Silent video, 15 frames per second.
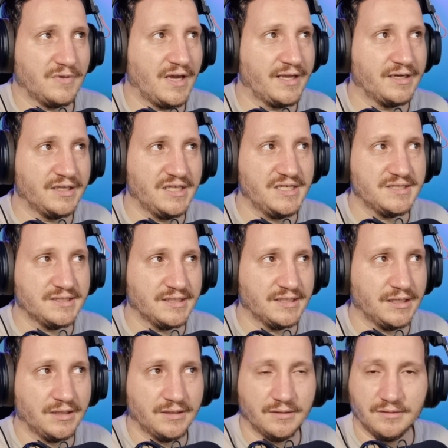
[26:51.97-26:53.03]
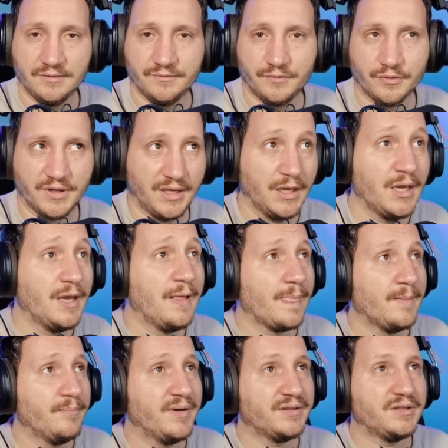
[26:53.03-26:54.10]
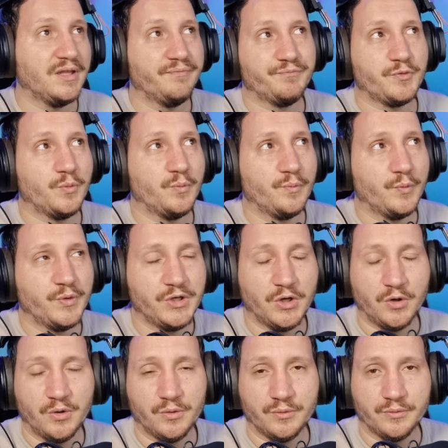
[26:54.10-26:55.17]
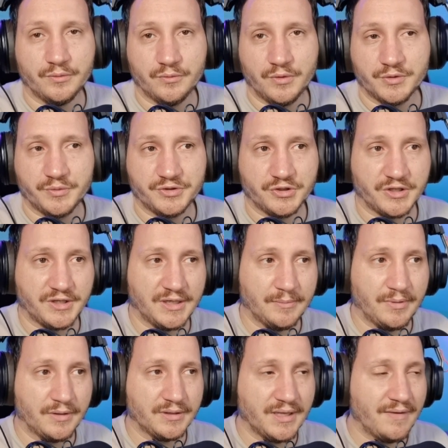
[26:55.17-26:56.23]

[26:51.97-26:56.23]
kind of easily in 4K. But we know what we're talking about.